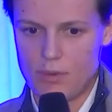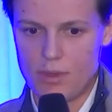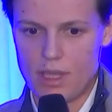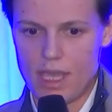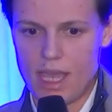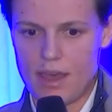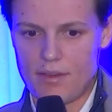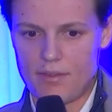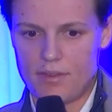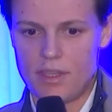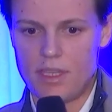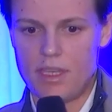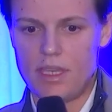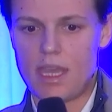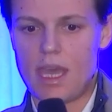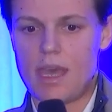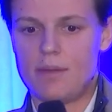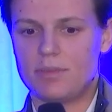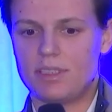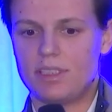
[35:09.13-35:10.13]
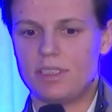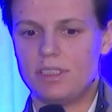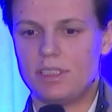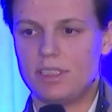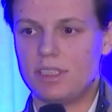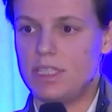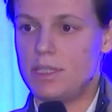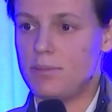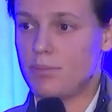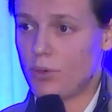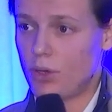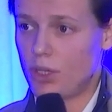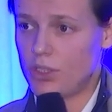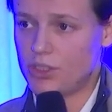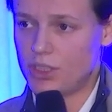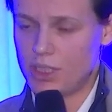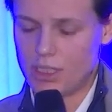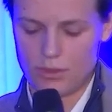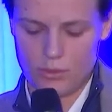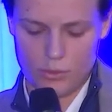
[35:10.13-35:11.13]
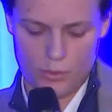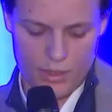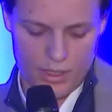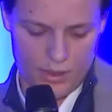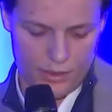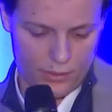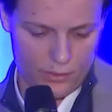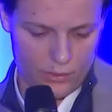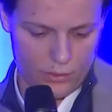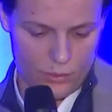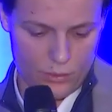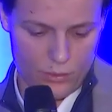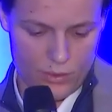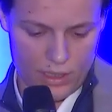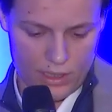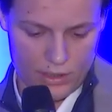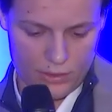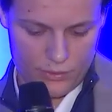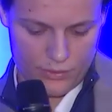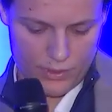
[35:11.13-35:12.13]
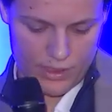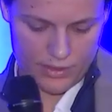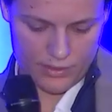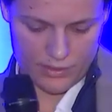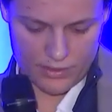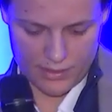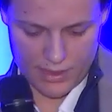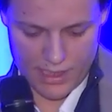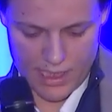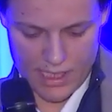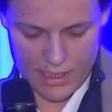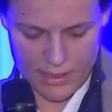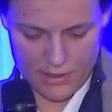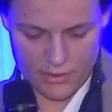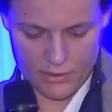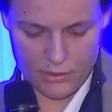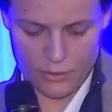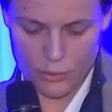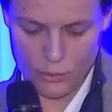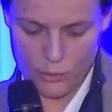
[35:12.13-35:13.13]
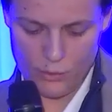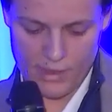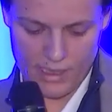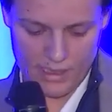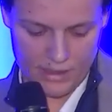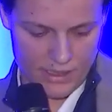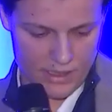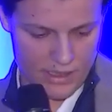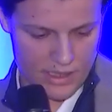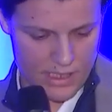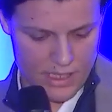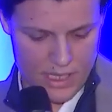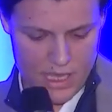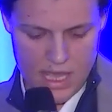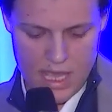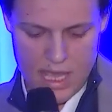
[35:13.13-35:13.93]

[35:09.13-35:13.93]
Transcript: we have the MCC project with 202 million,